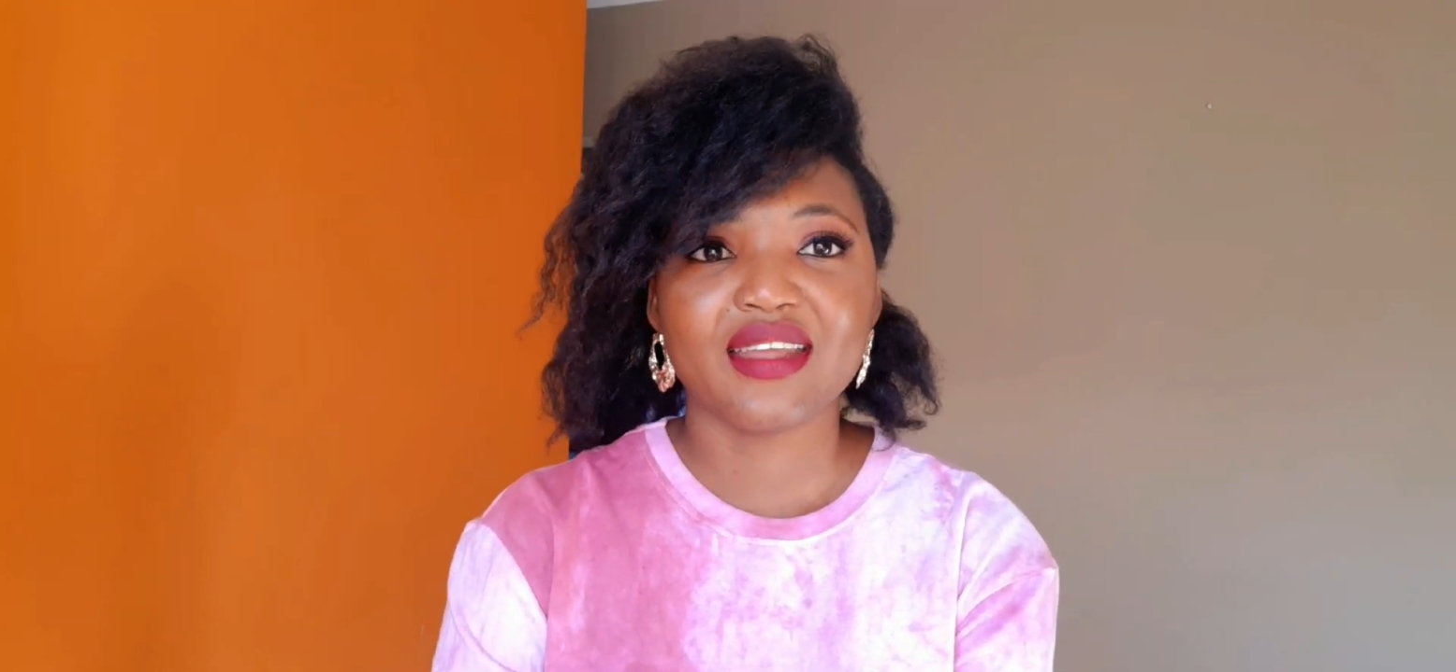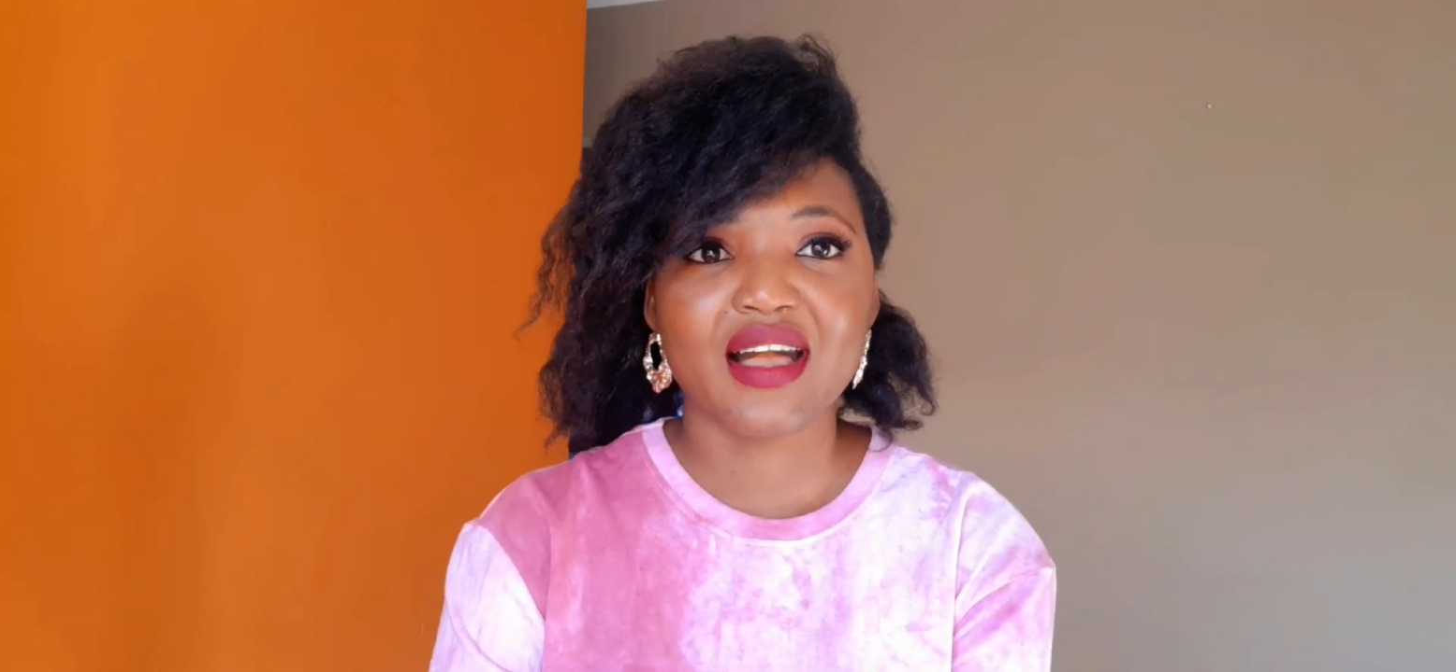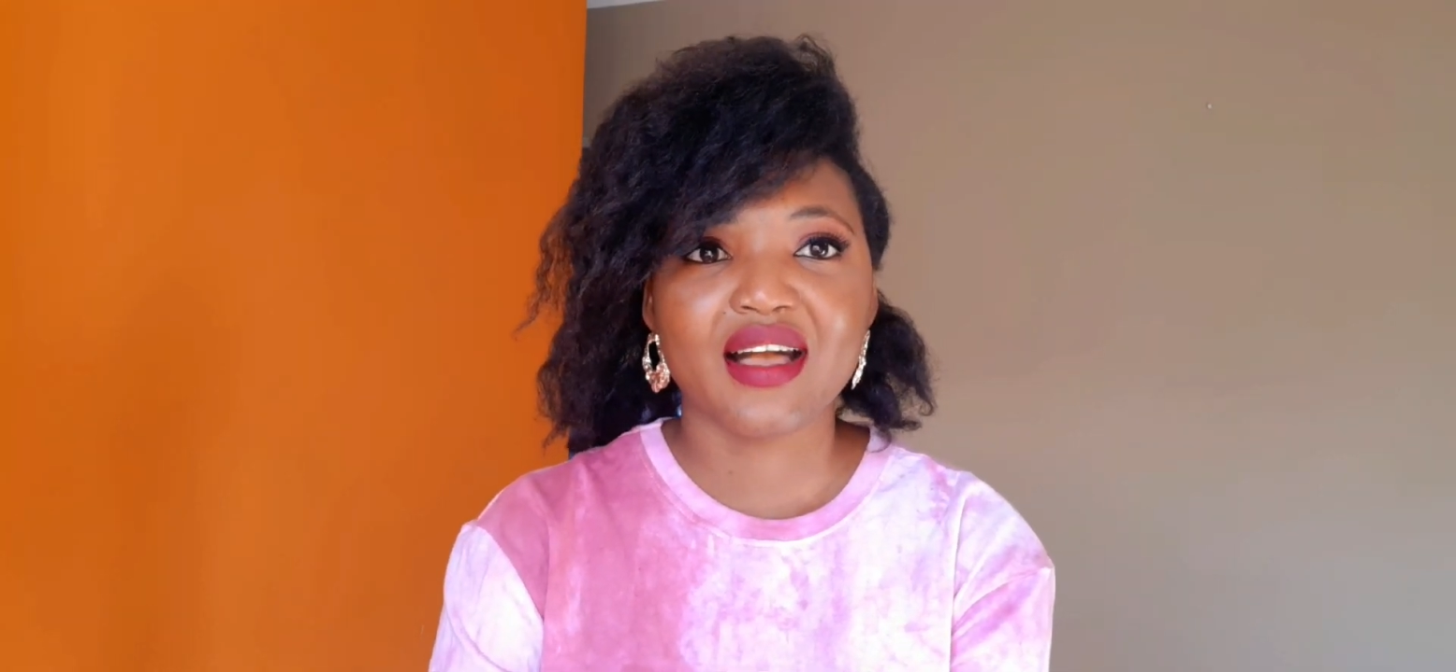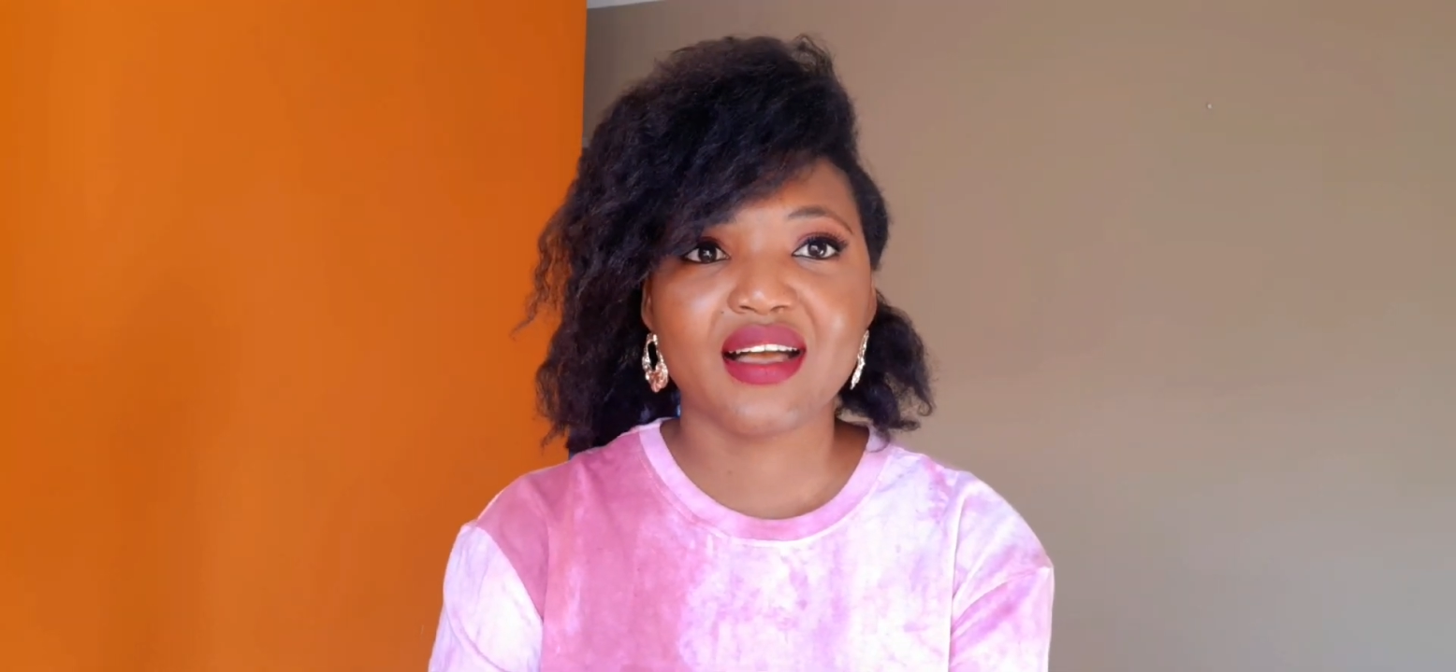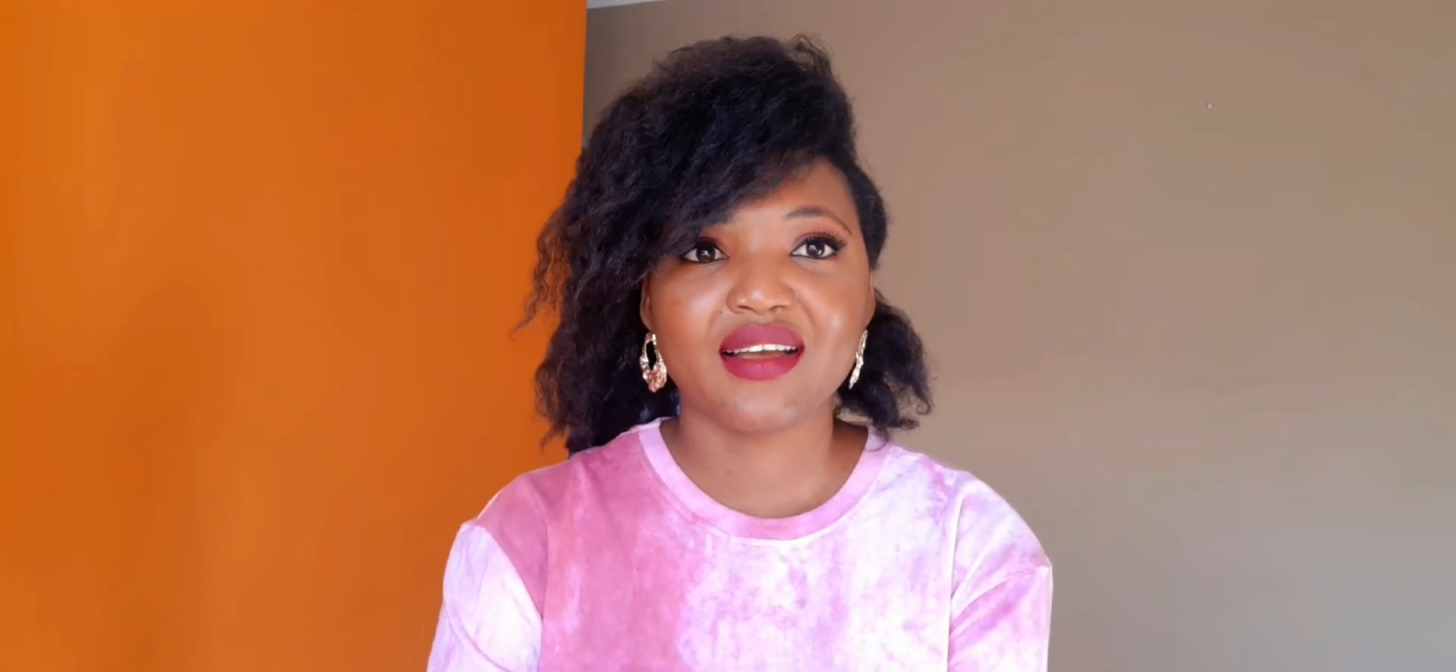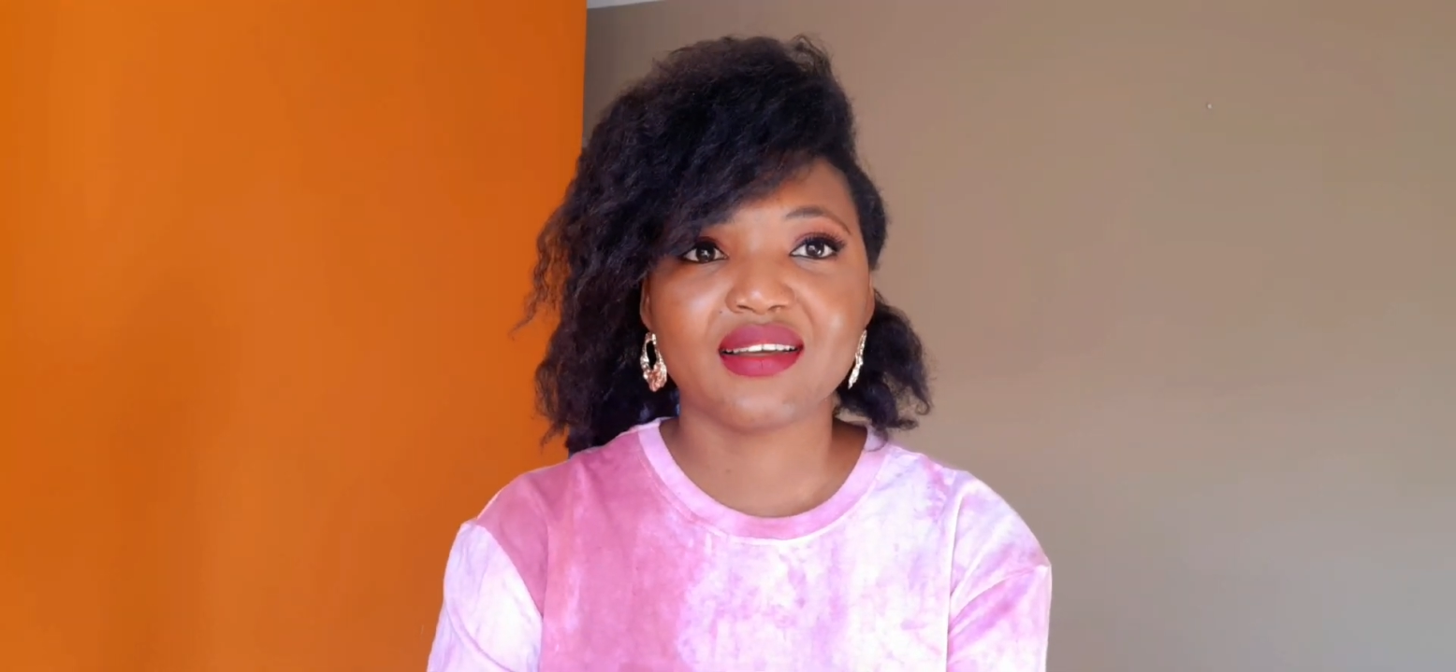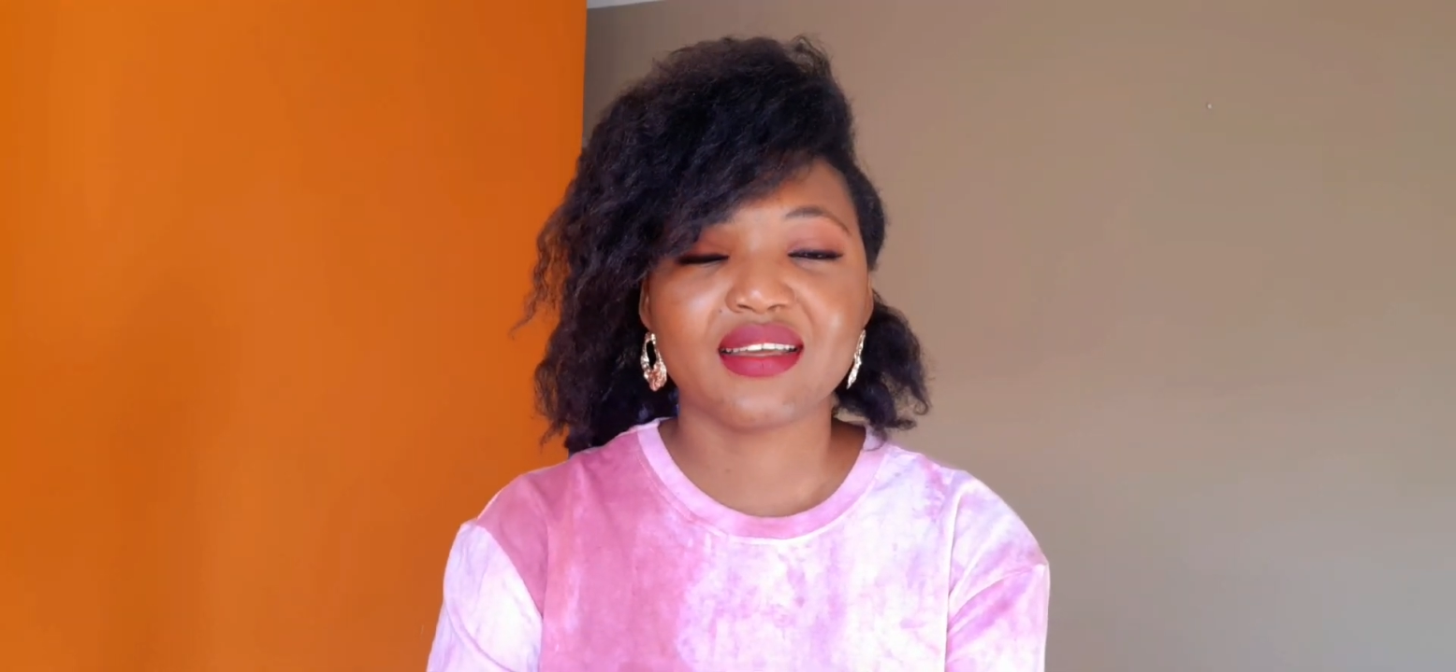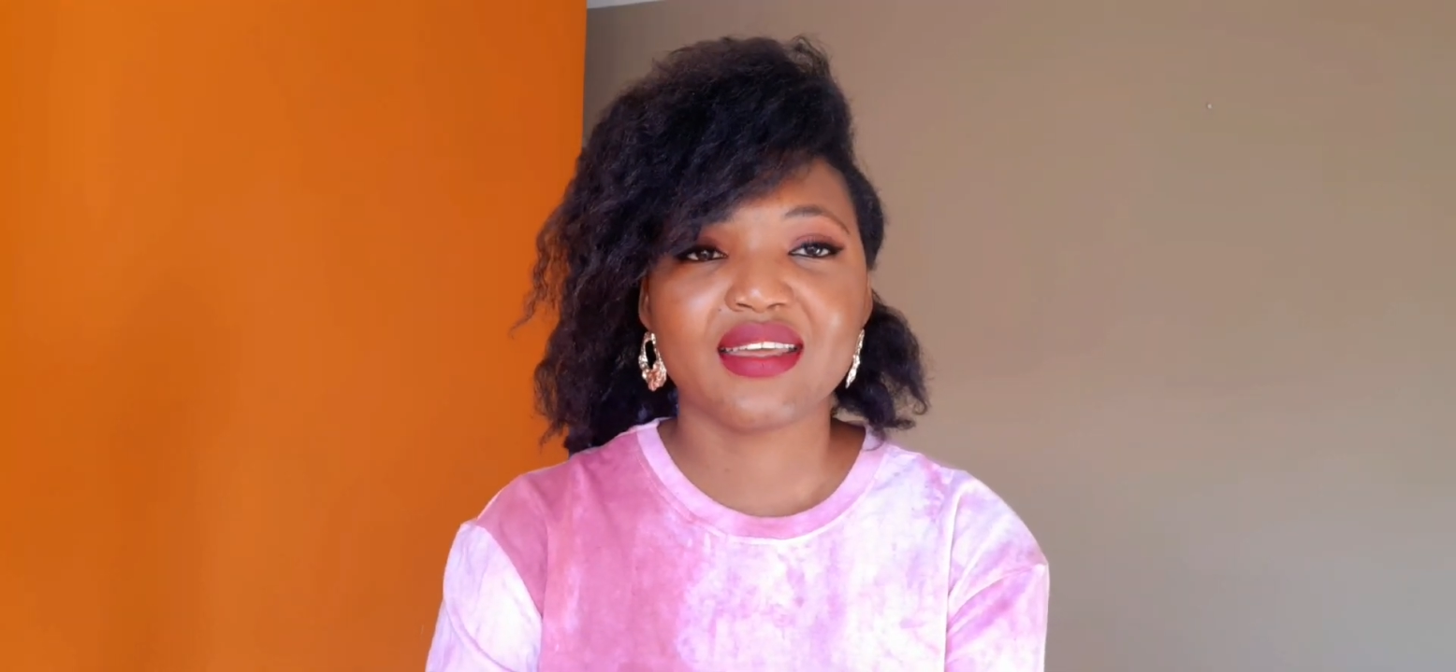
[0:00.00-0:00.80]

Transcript: yeah,